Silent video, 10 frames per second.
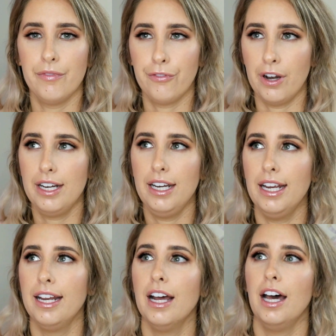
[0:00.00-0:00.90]
Frankie
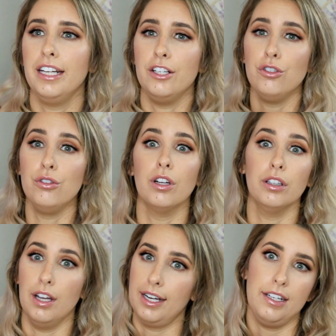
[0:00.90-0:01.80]
and Honey do not
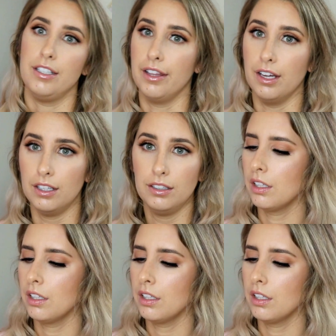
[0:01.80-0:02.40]
like each other.